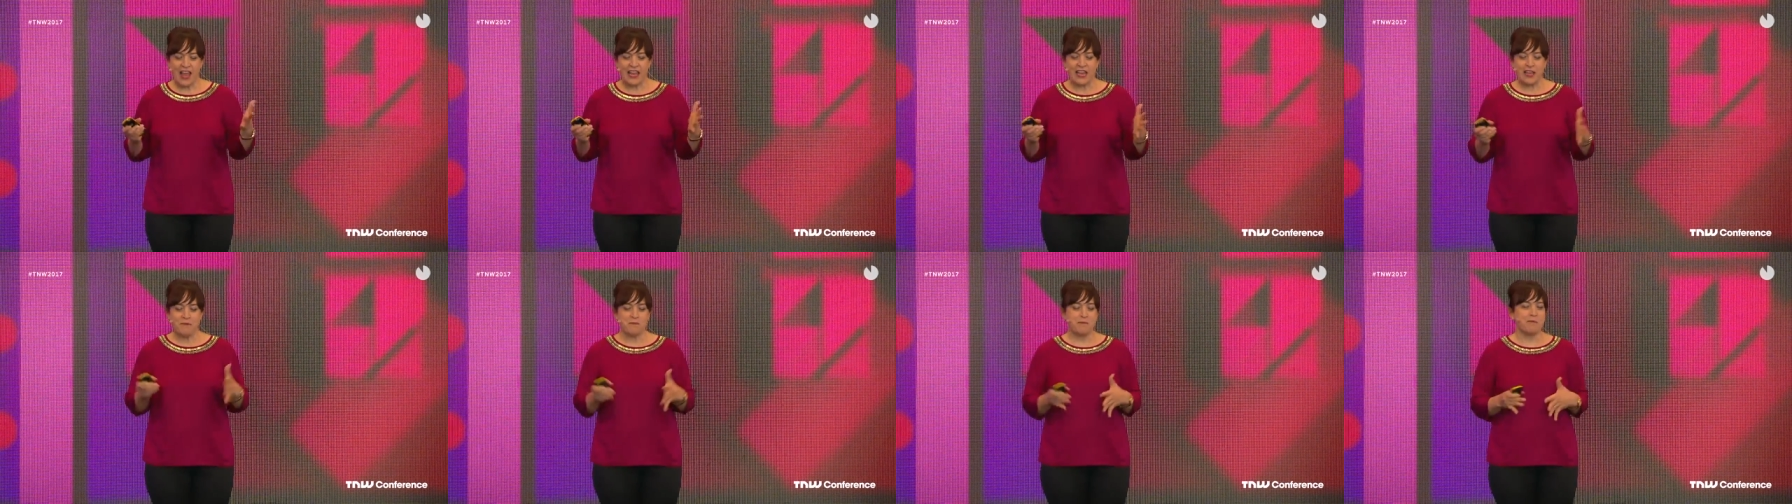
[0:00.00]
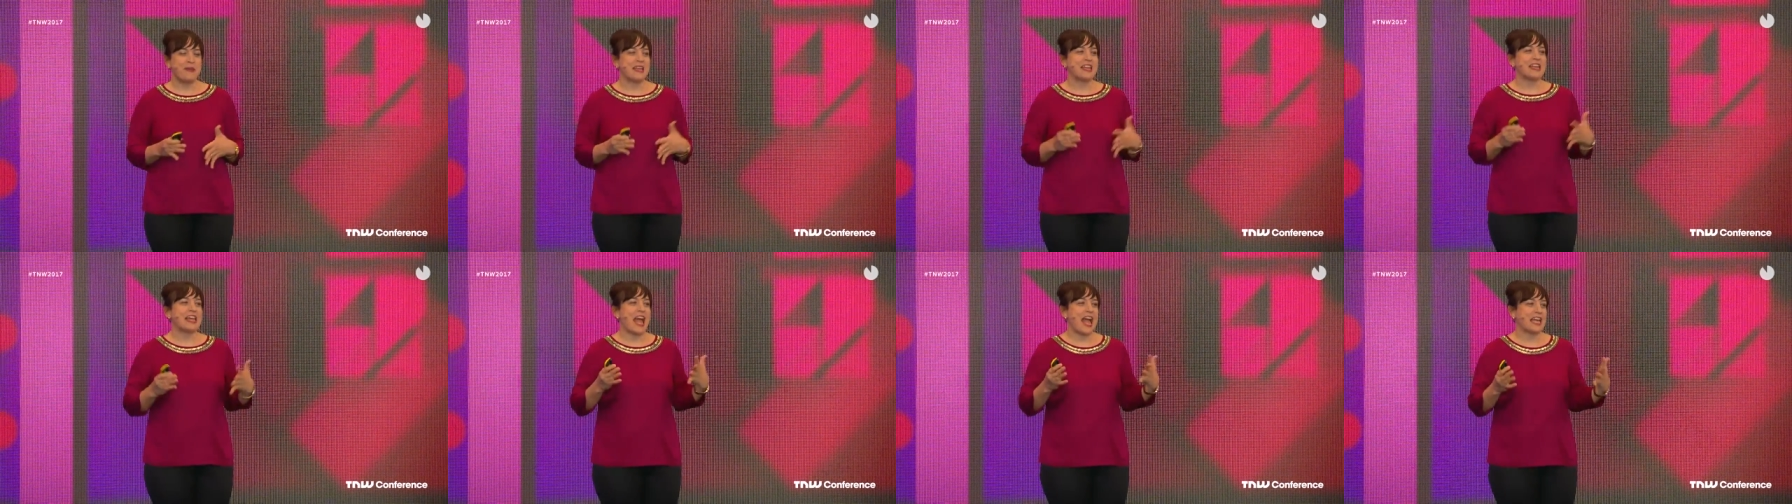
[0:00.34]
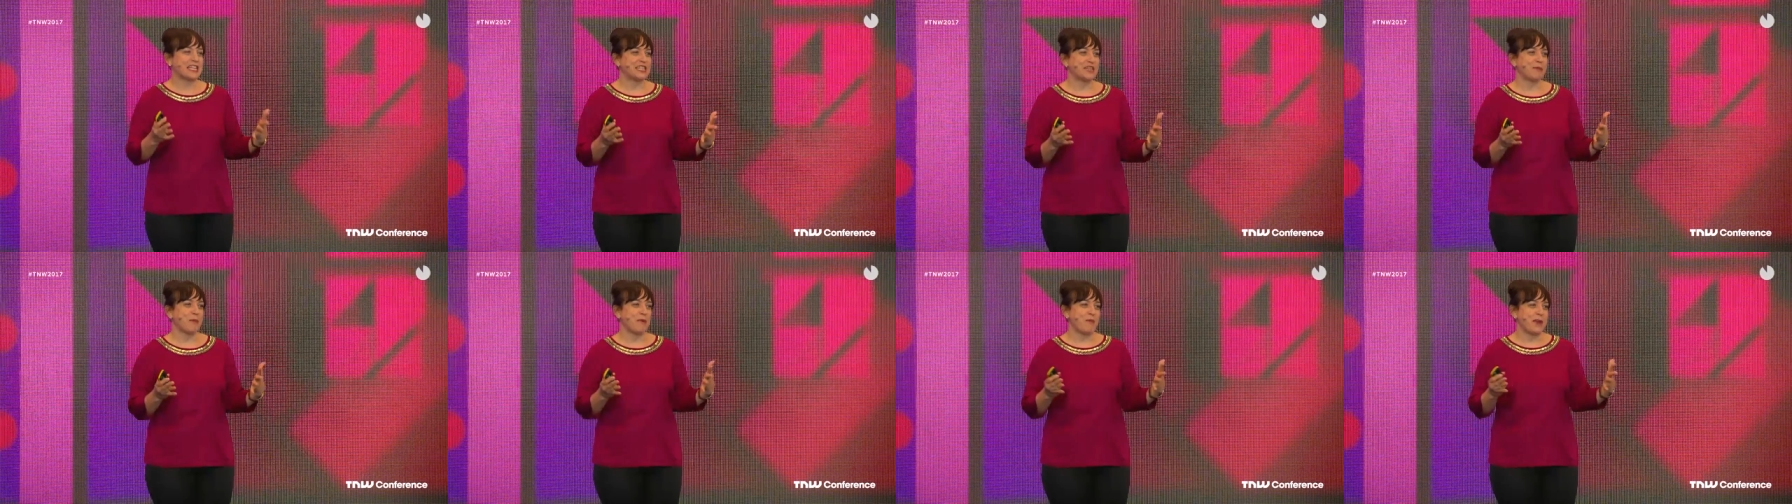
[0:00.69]
any big
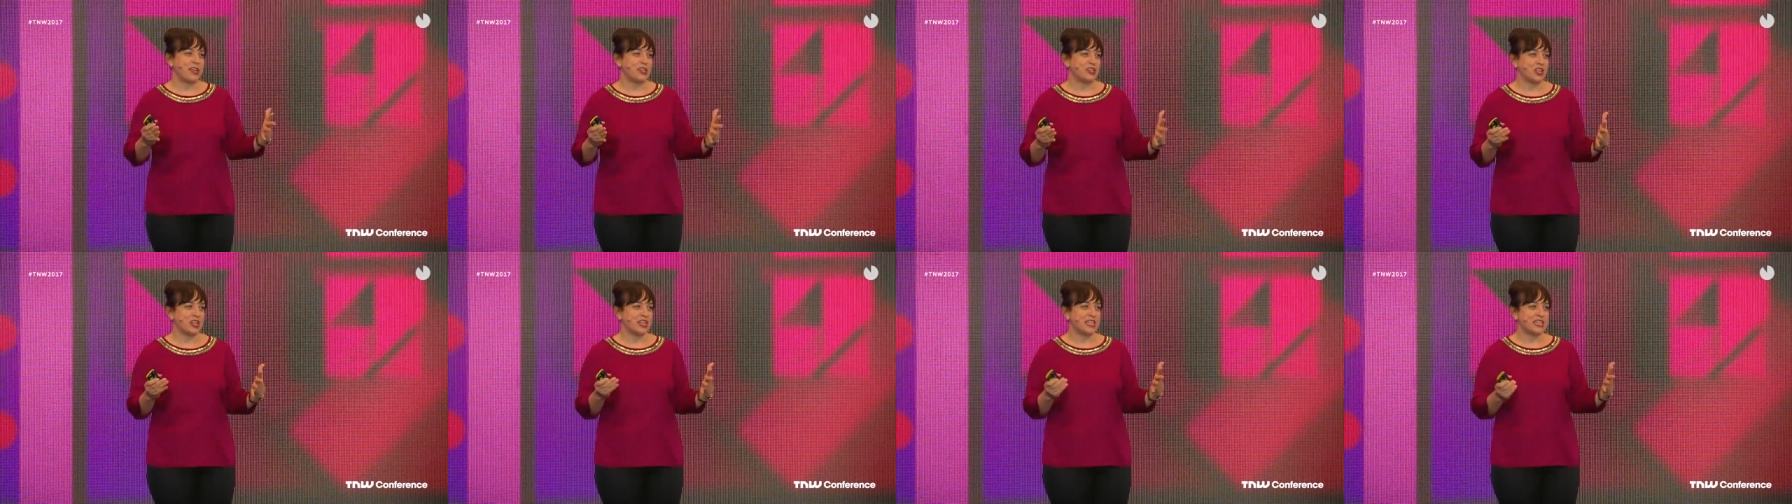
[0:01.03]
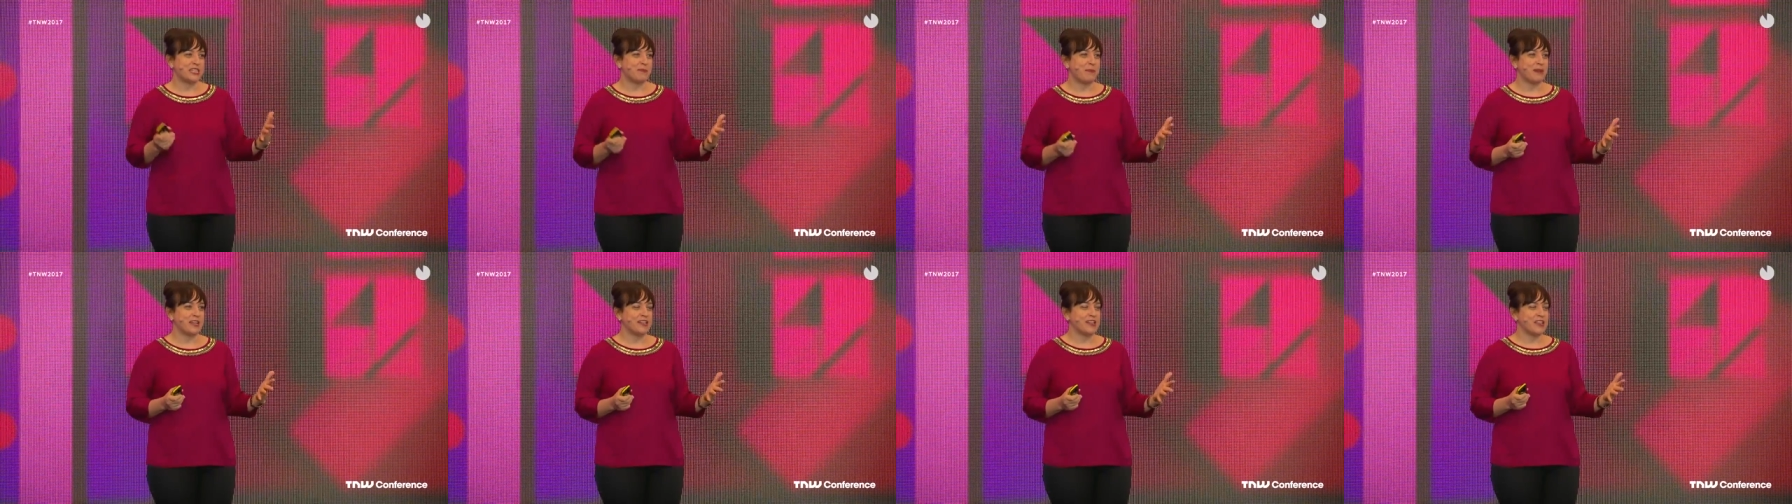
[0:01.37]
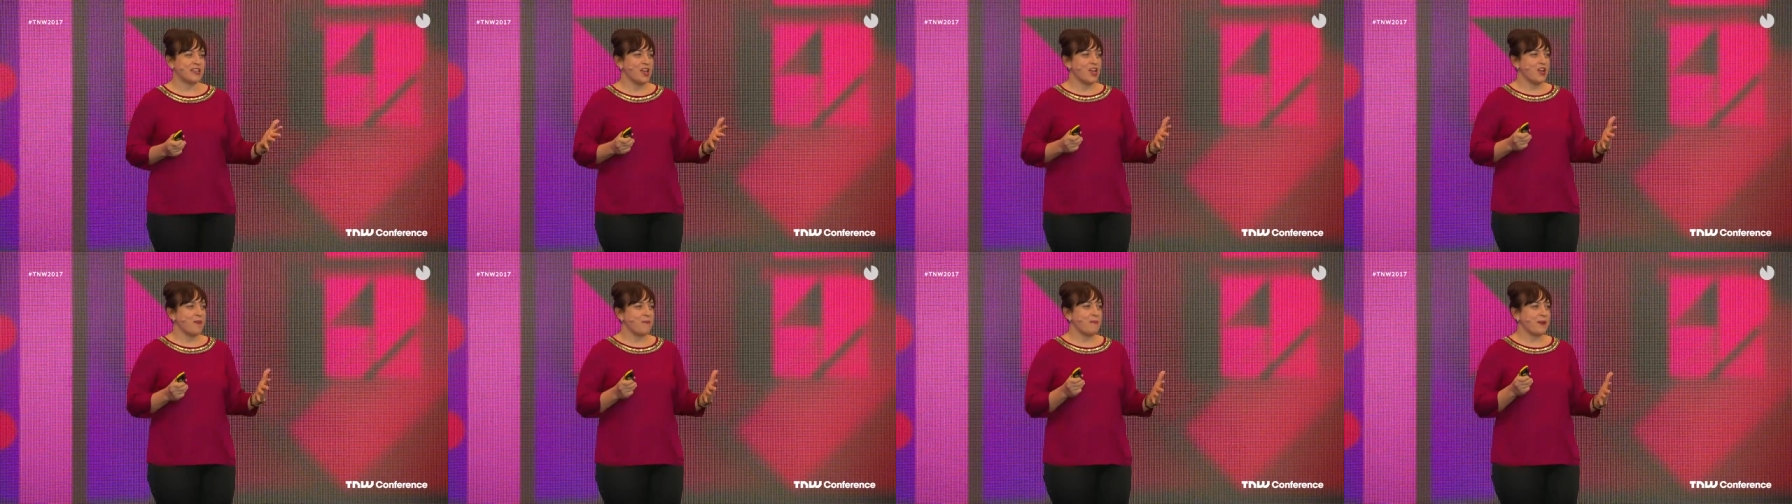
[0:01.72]
aspirations,
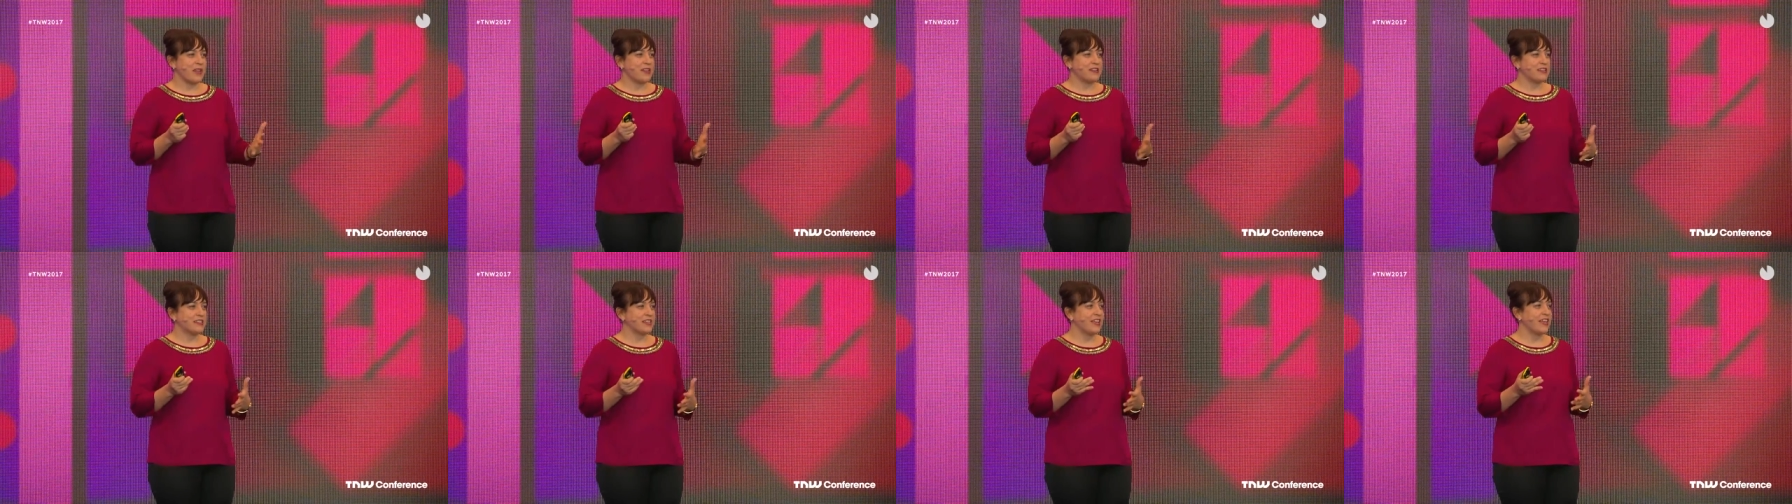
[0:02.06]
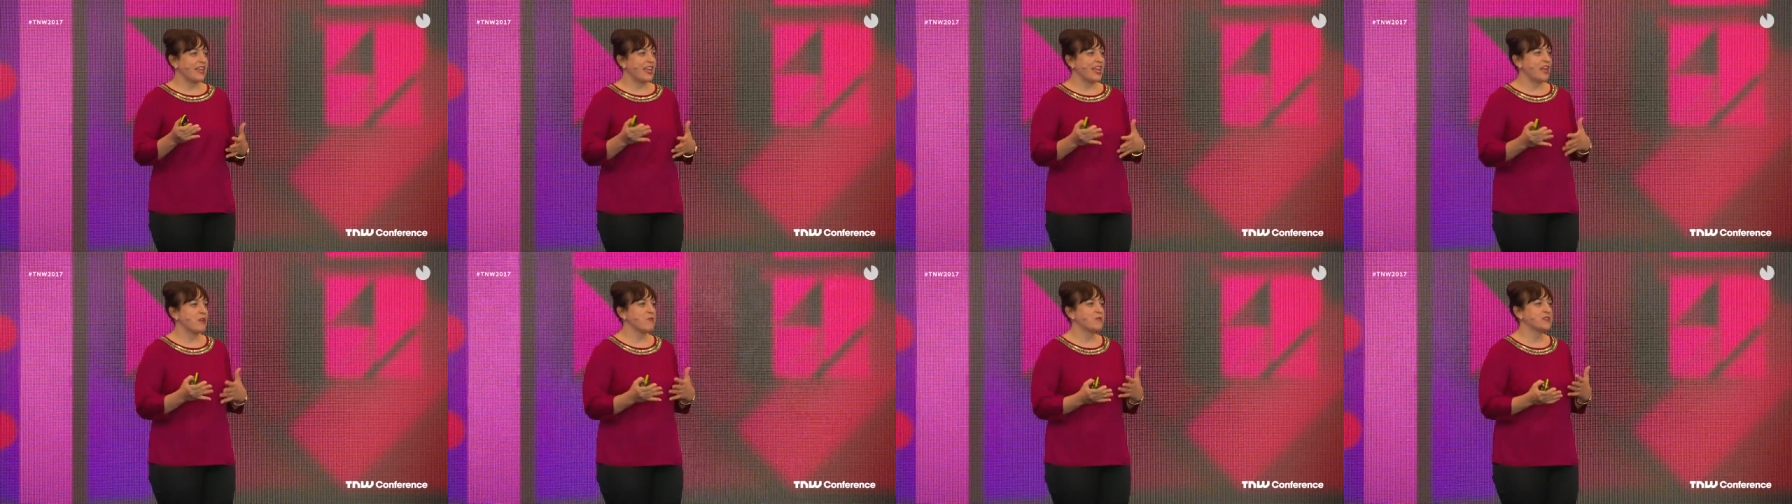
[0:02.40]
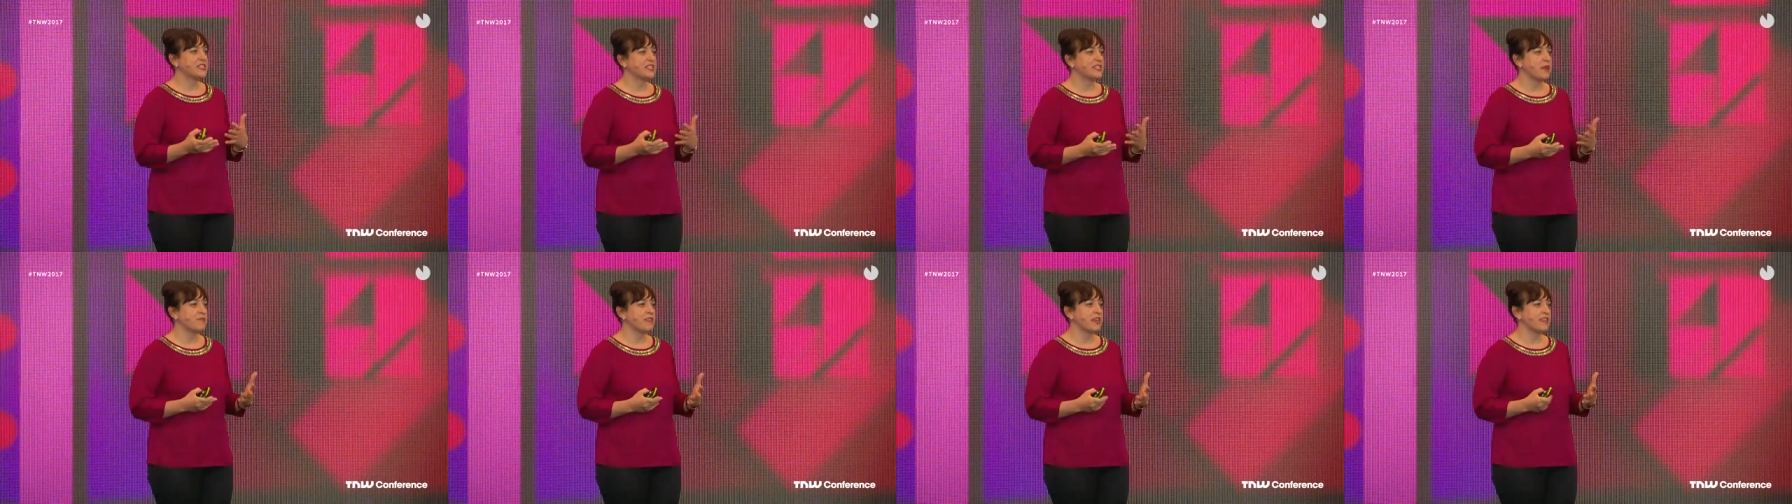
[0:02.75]
but it was
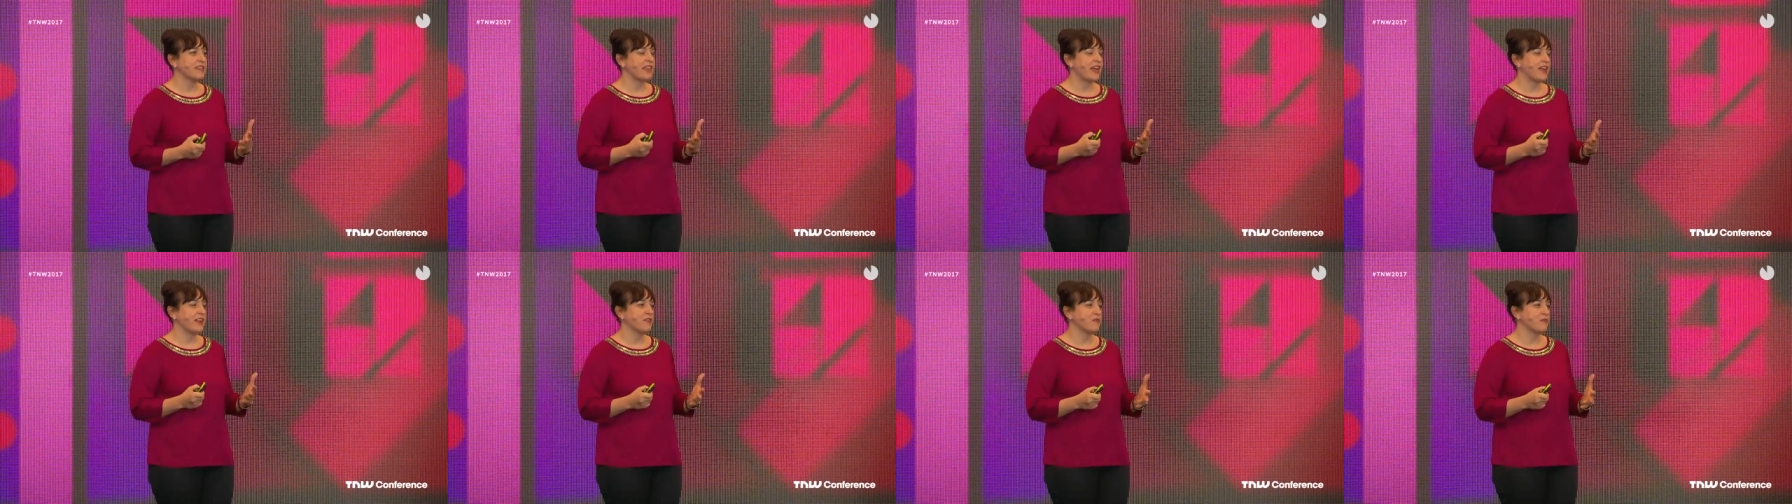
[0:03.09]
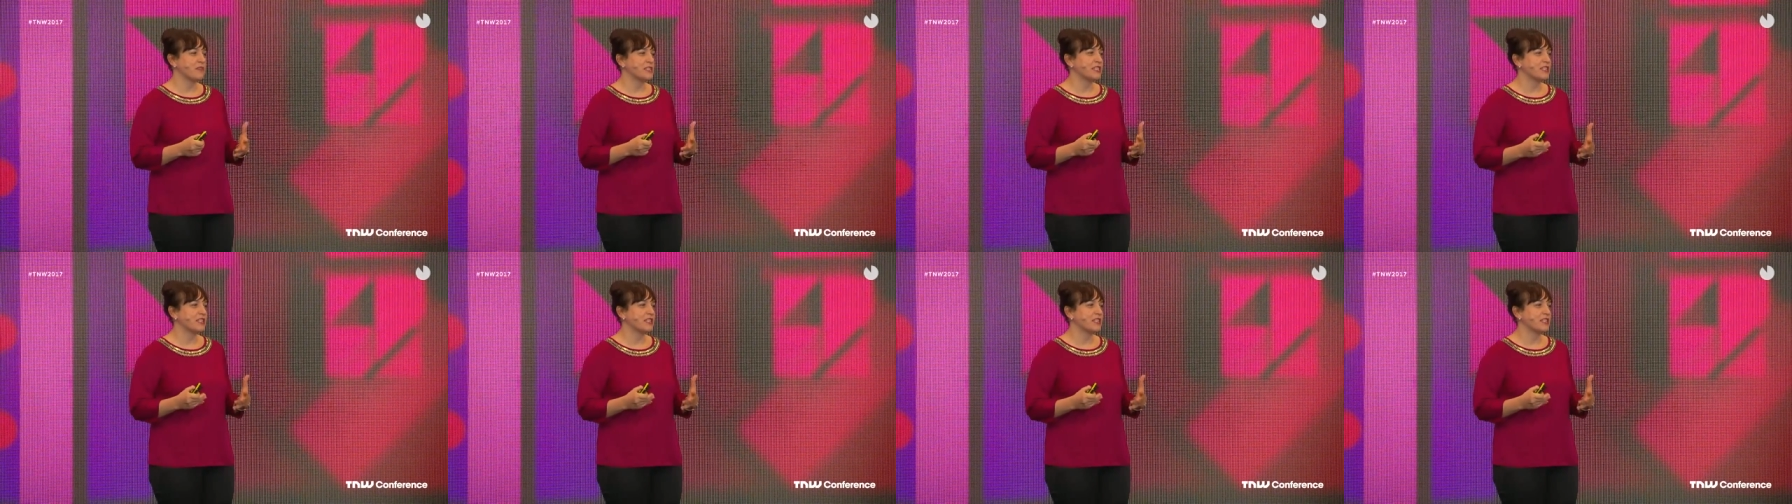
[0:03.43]
something that